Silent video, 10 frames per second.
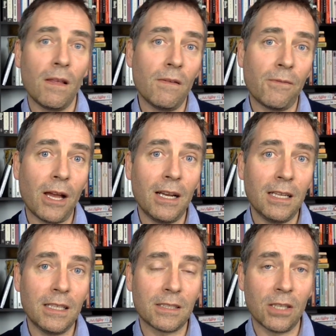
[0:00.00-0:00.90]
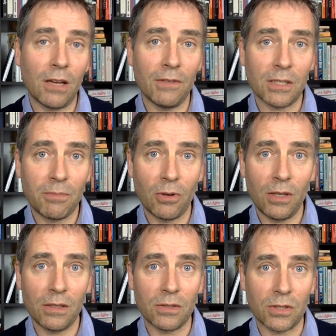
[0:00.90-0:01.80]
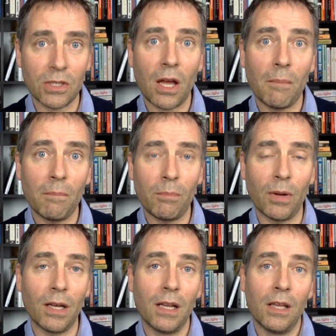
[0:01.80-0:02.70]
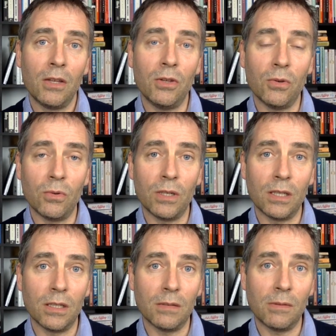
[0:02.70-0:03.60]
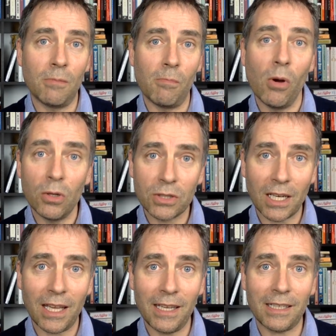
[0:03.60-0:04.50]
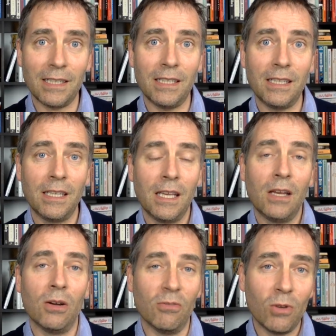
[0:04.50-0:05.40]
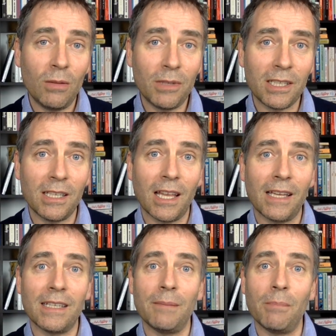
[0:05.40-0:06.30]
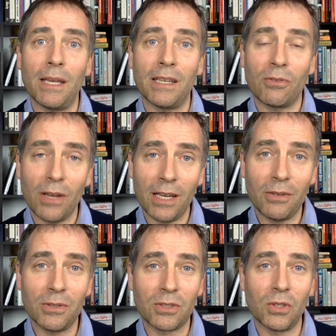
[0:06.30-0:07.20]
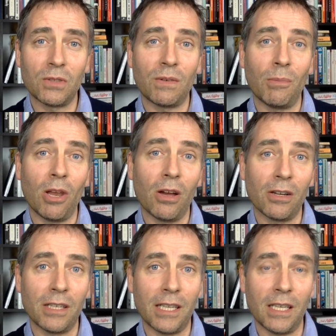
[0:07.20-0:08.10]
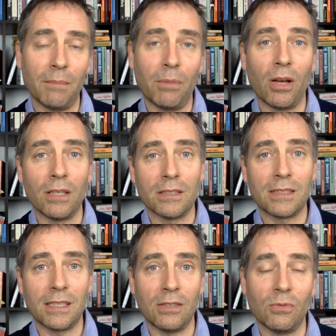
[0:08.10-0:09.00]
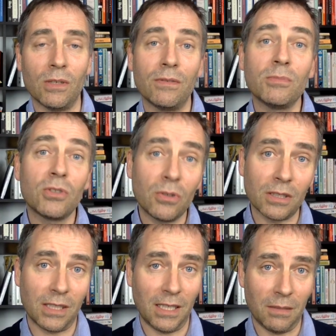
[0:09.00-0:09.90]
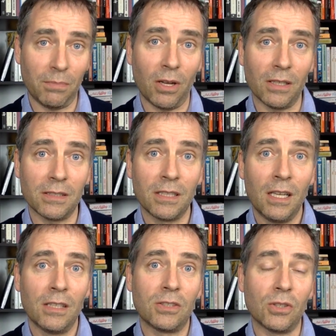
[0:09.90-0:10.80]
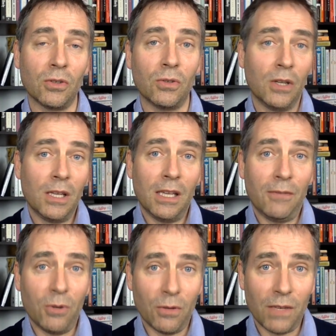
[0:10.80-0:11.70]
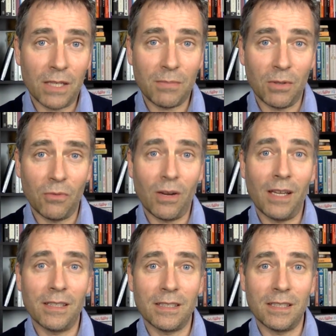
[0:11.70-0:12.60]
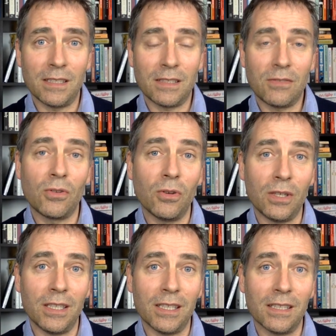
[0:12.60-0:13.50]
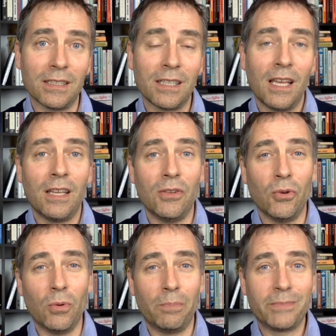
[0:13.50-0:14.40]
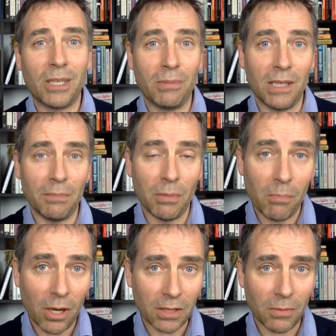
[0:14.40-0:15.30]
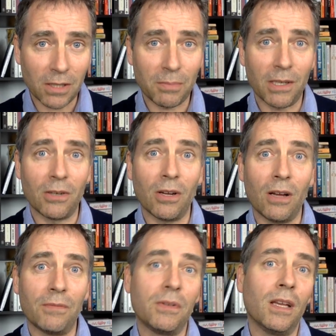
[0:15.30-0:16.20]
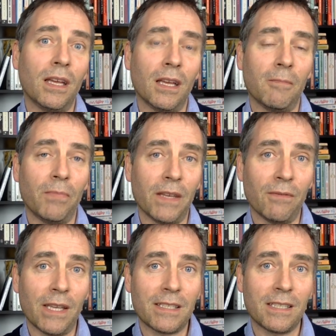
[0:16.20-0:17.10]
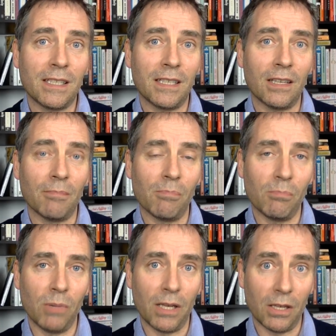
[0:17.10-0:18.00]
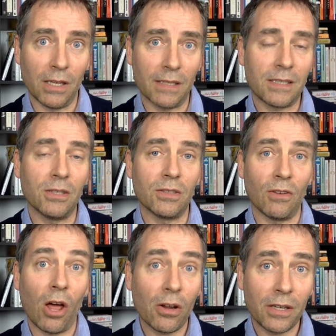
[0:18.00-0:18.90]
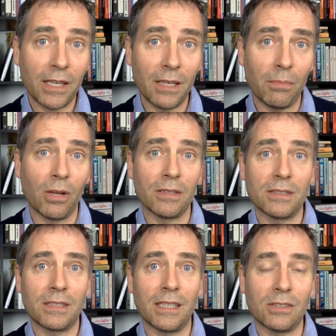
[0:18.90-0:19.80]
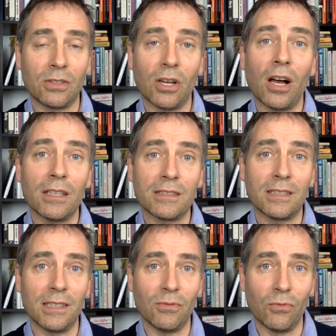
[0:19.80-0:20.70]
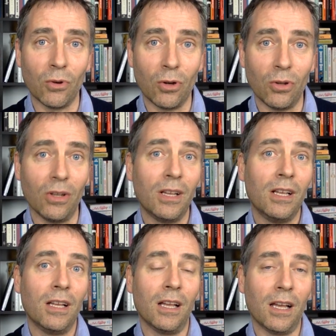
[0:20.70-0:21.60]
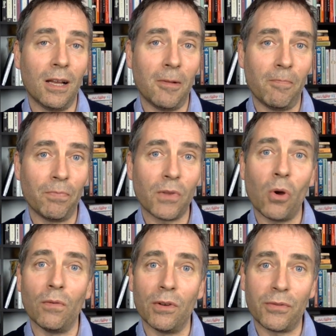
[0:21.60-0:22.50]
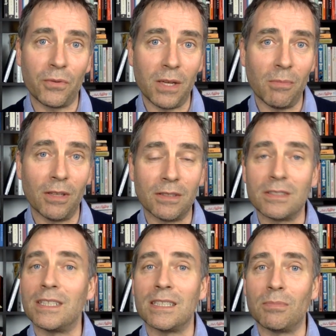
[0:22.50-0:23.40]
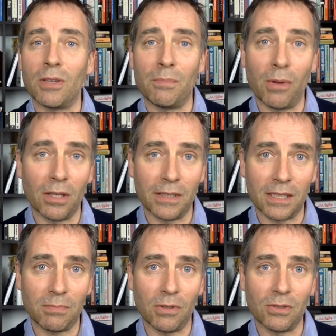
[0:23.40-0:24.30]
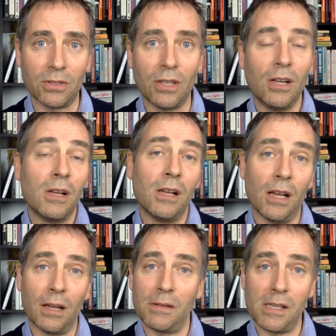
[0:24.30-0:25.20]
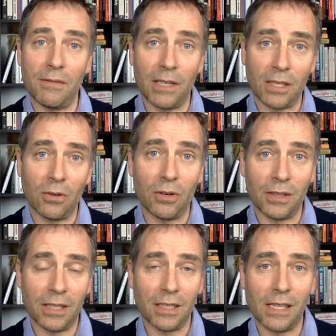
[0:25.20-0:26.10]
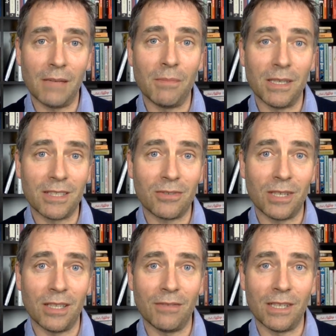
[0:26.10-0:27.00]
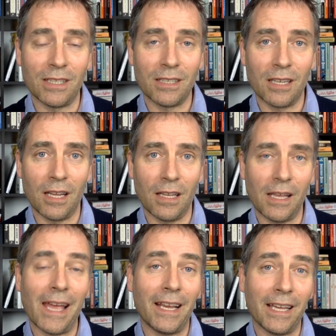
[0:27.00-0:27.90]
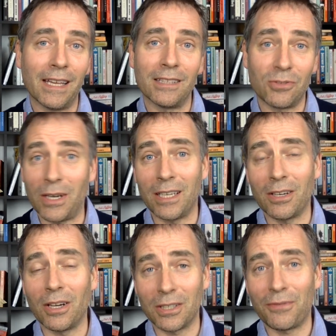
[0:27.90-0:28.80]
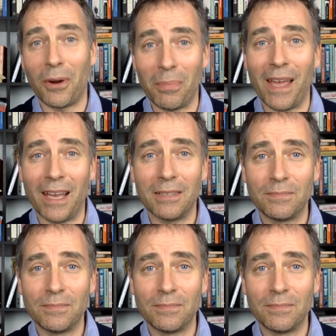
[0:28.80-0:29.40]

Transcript: Finally, it's an obvious point to some, but you will most likely, overwhelmingly likely, make greater returns from longer dated bonds than you will from shorter dated bonds. So if your investment horizon is 30 years, you'll typically be much, much better off investing in a series of longer dated bonds than to constantly roll over 3 months or 6 month bond exposure, even ignoring the administrative and headache and trading costs from that.